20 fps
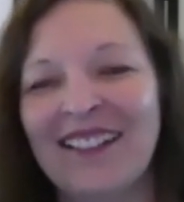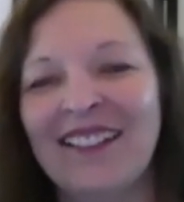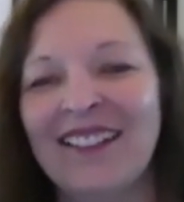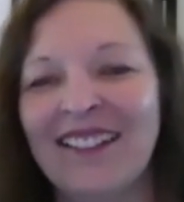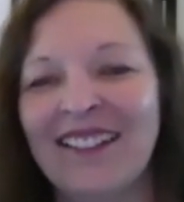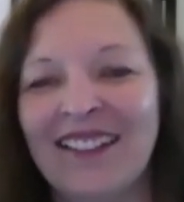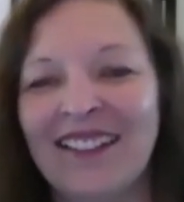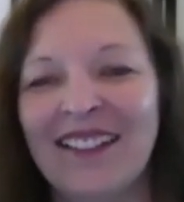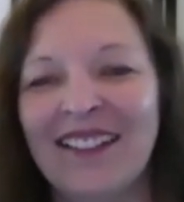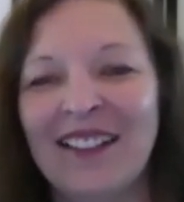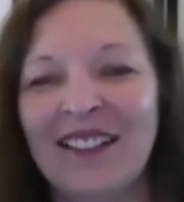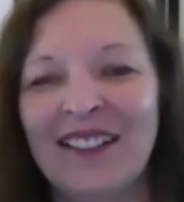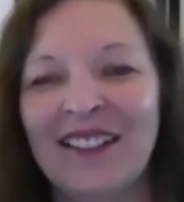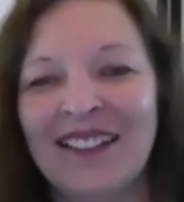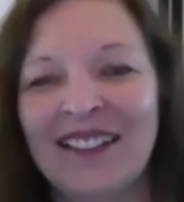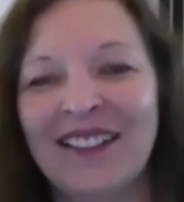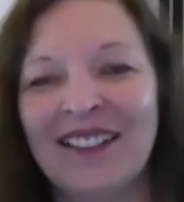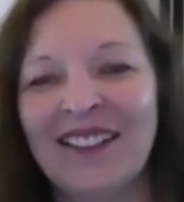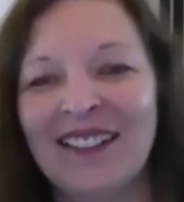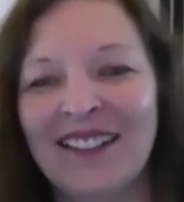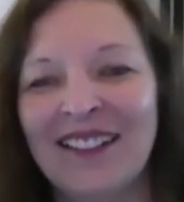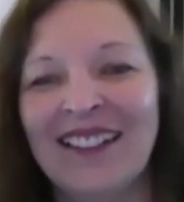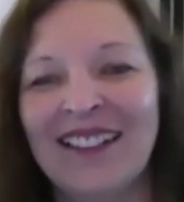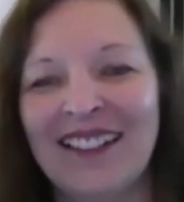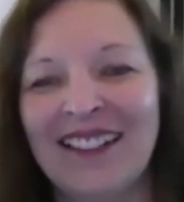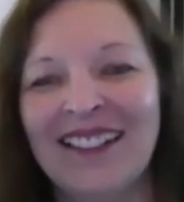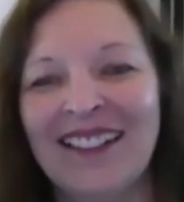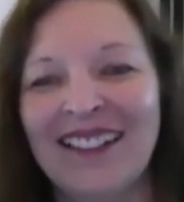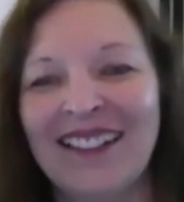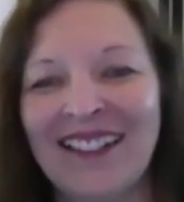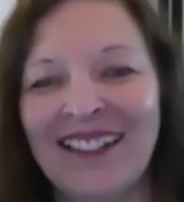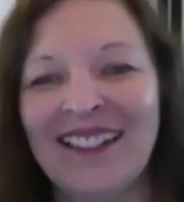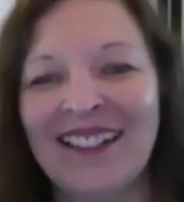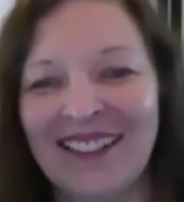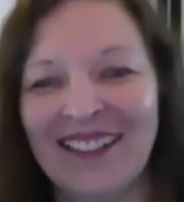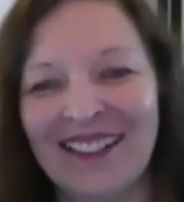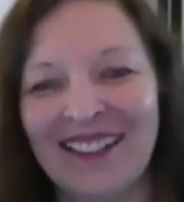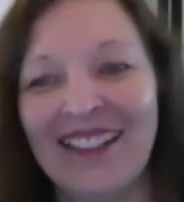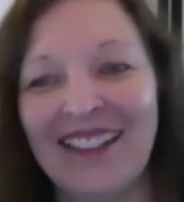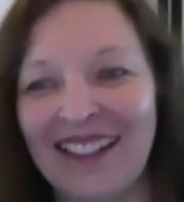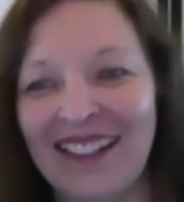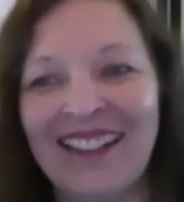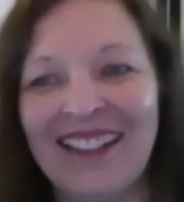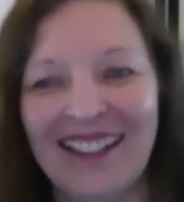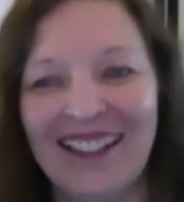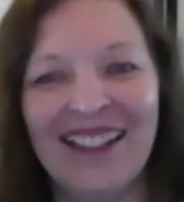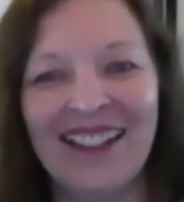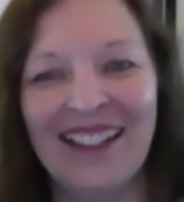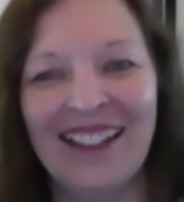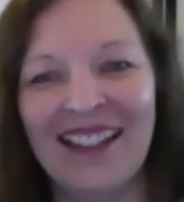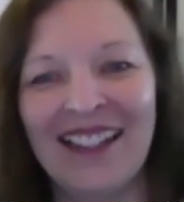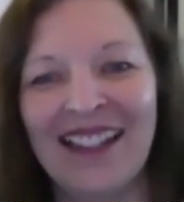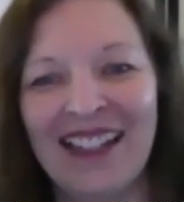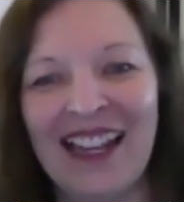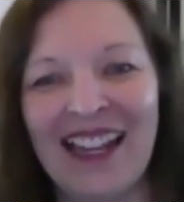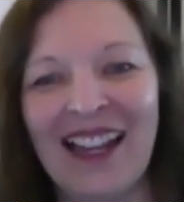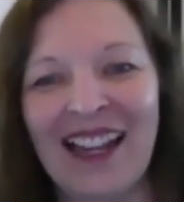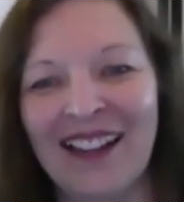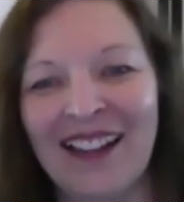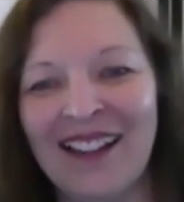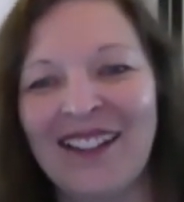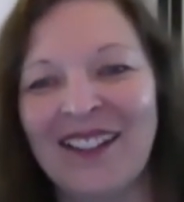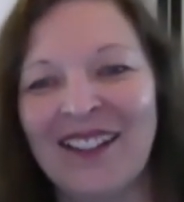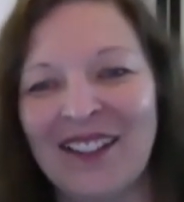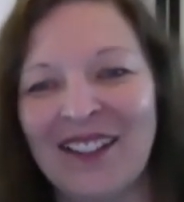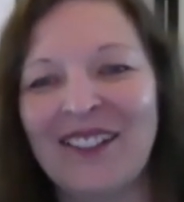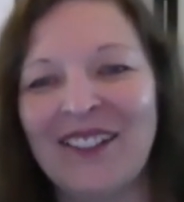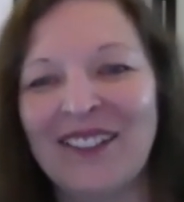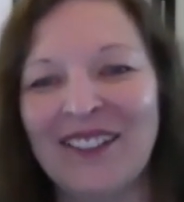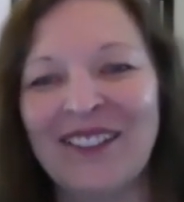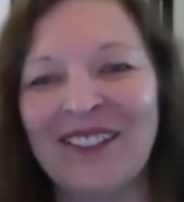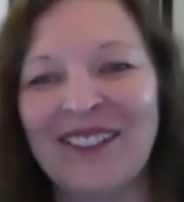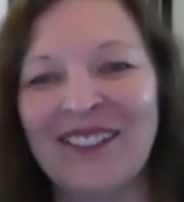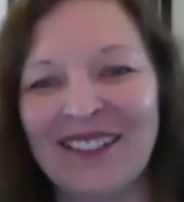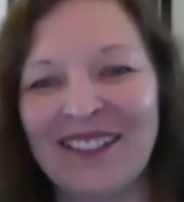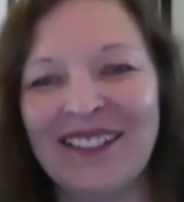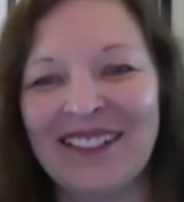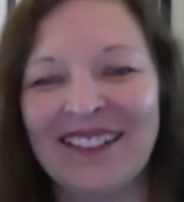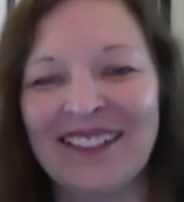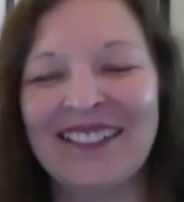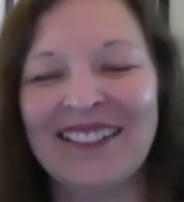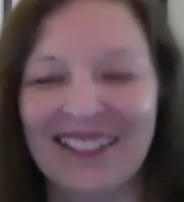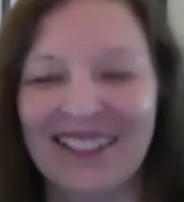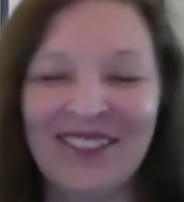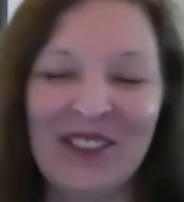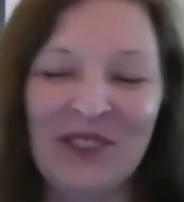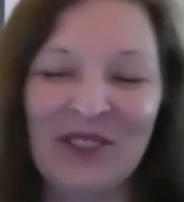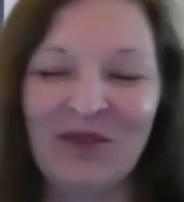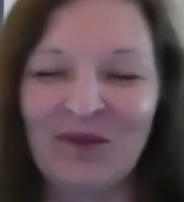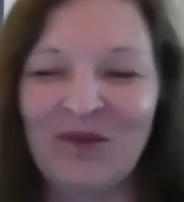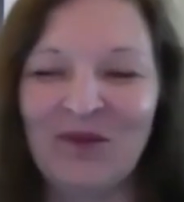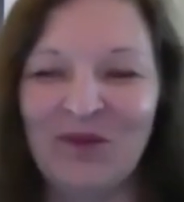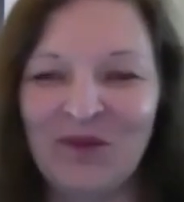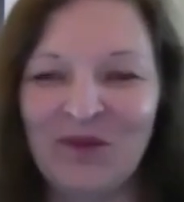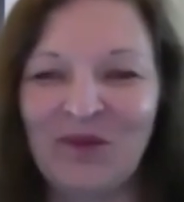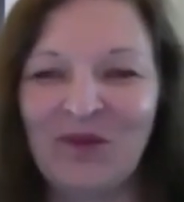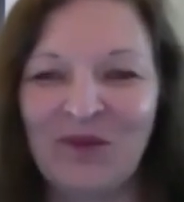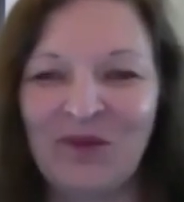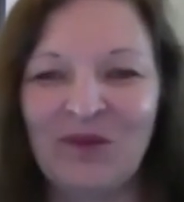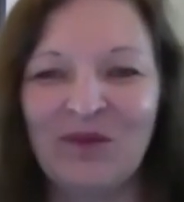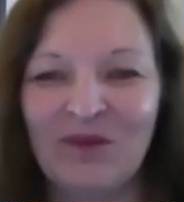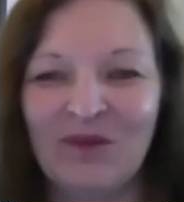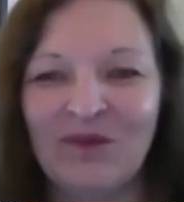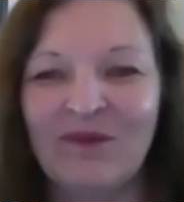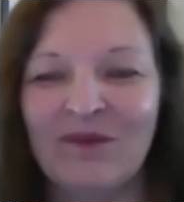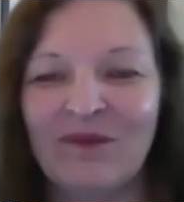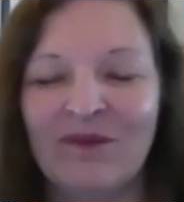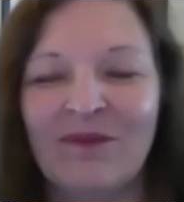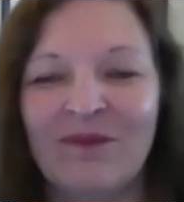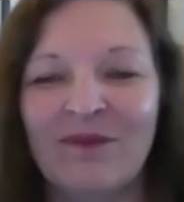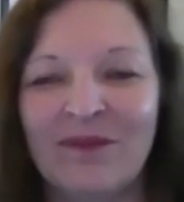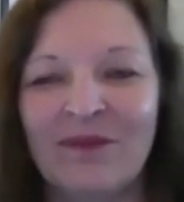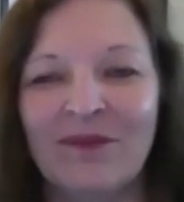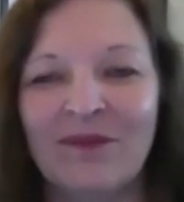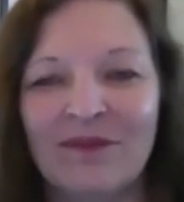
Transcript: The person shown says nothing.